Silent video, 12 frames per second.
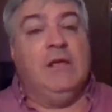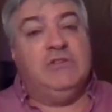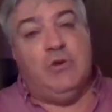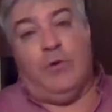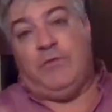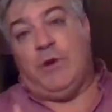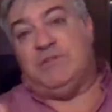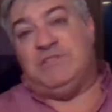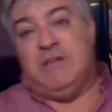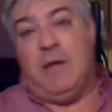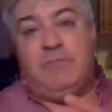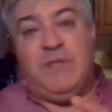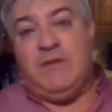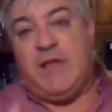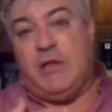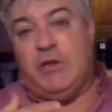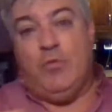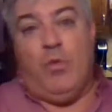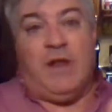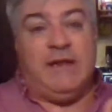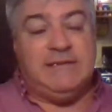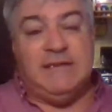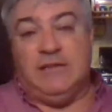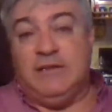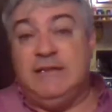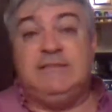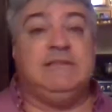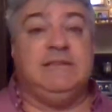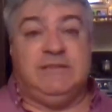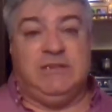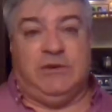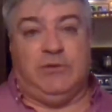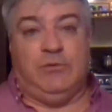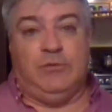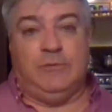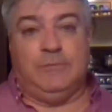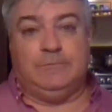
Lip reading: So if there was something that you wanted to listen to,